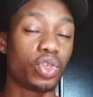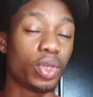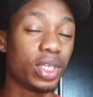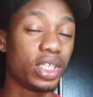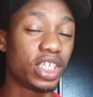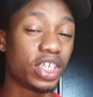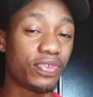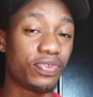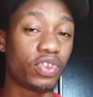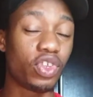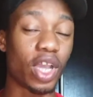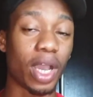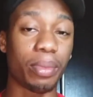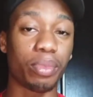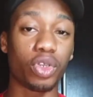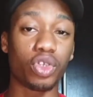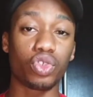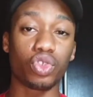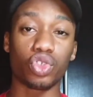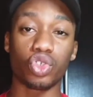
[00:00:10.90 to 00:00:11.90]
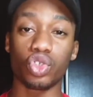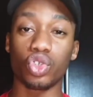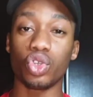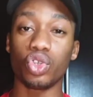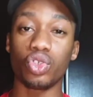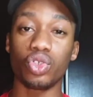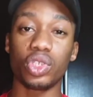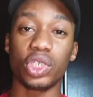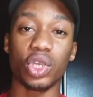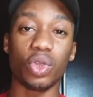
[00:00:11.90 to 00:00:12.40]
So in this video, I'm going to show
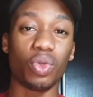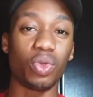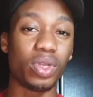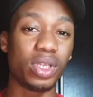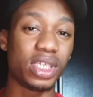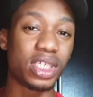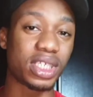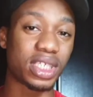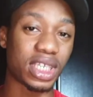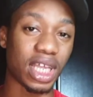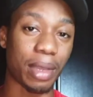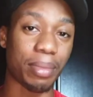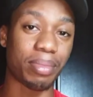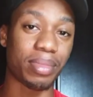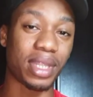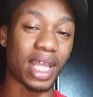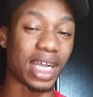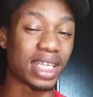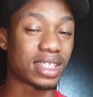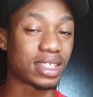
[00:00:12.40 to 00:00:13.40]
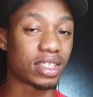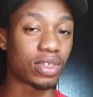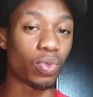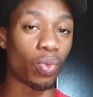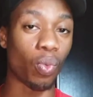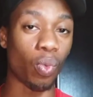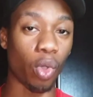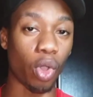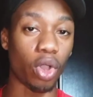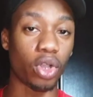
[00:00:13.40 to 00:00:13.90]
you the only step that
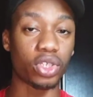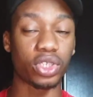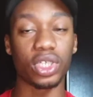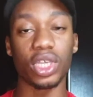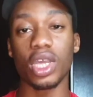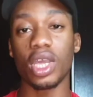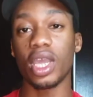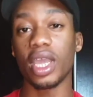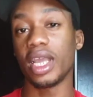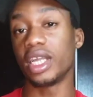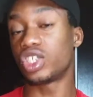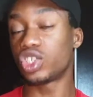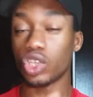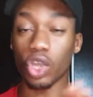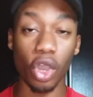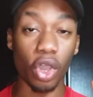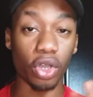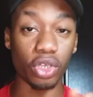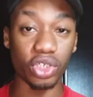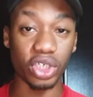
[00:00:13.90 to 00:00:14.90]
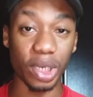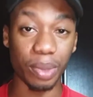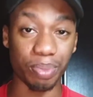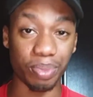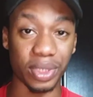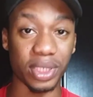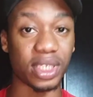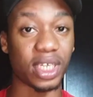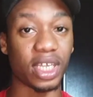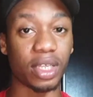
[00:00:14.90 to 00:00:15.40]
works. It's not
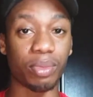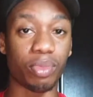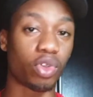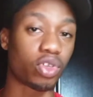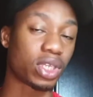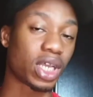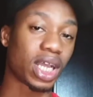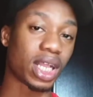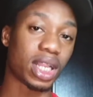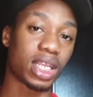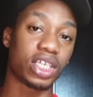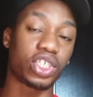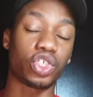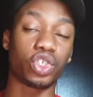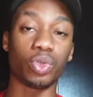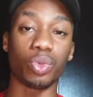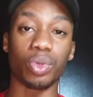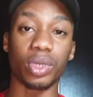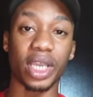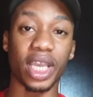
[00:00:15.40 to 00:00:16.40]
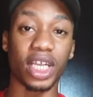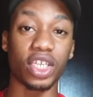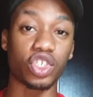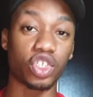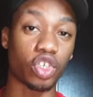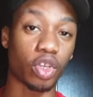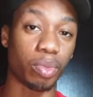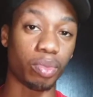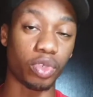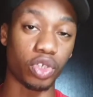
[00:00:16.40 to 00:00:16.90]
100%, but at least you will
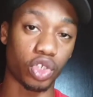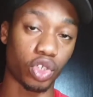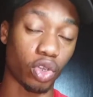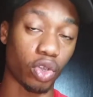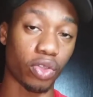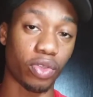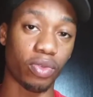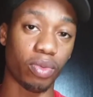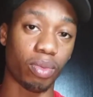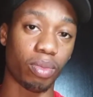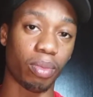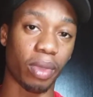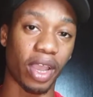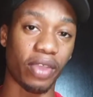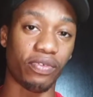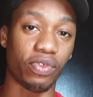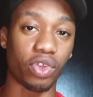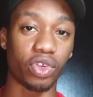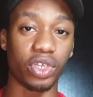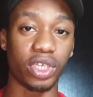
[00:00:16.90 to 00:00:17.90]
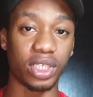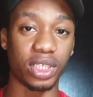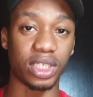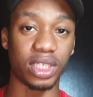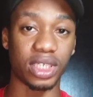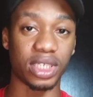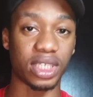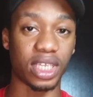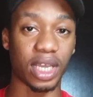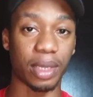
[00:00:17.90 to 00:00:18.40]
get some results by following
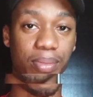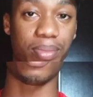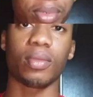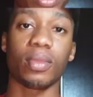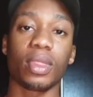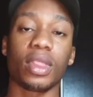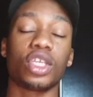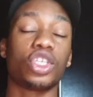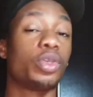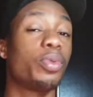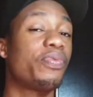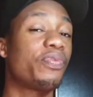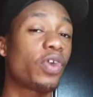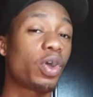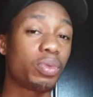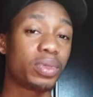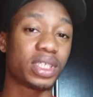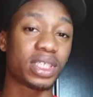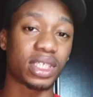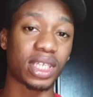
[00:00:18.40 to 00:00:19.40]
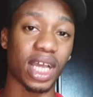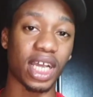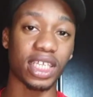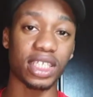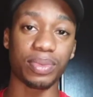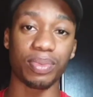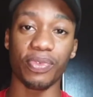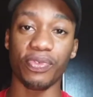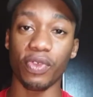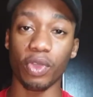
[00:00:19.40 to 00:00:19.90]
these steps. So before we
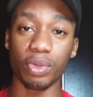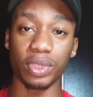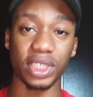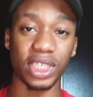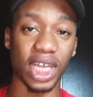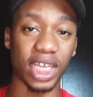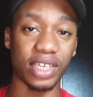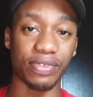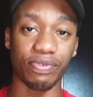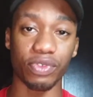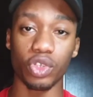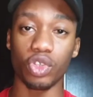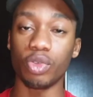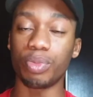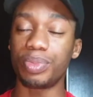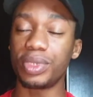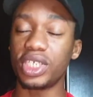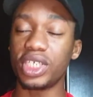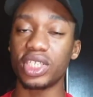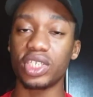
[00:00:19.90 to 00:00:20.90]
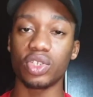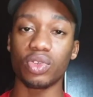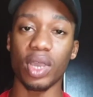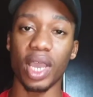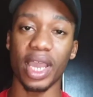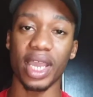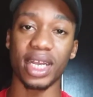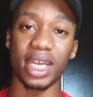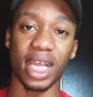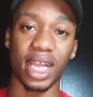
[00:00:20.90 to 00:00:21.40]
start, before we start the video, please
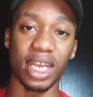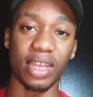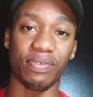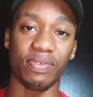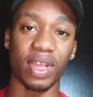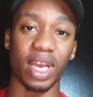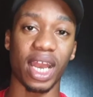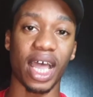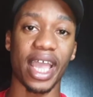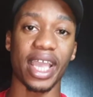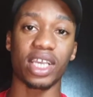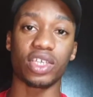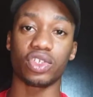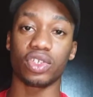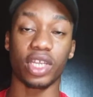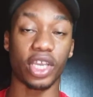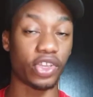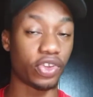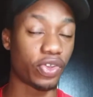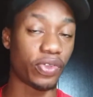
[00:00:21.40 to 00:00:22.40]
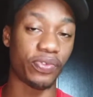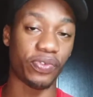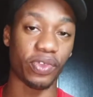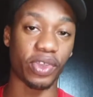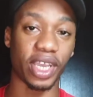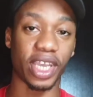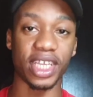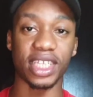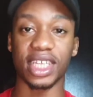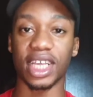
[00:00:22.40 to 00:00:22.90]
go ahead and leave a like so that you don't
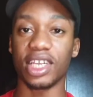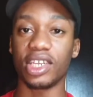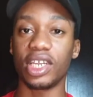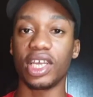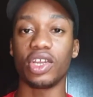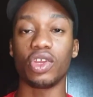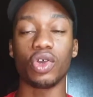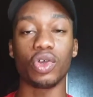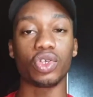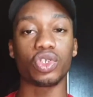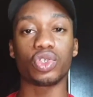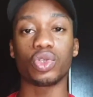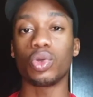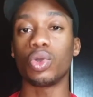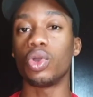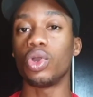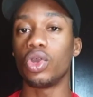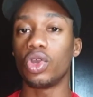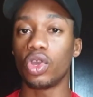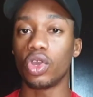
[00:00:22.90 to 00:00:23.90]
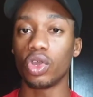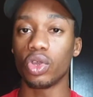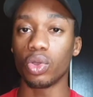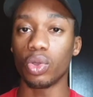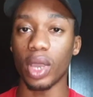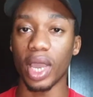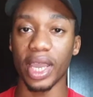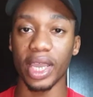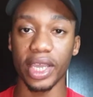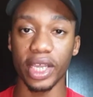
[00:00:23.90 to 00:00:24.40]
forget and then also
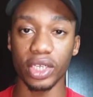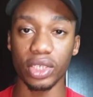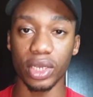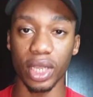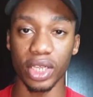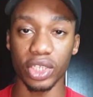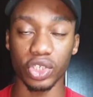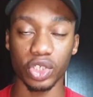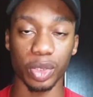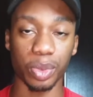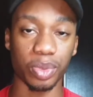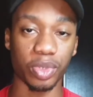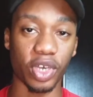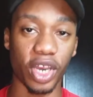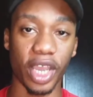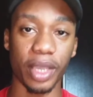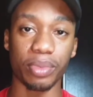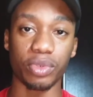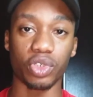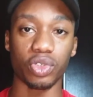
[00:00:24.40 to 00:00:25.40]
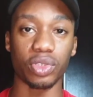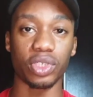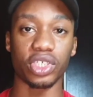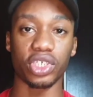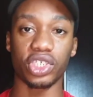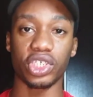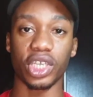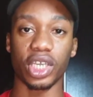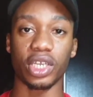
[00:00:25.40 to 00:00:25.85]
go ahead and subscribe to this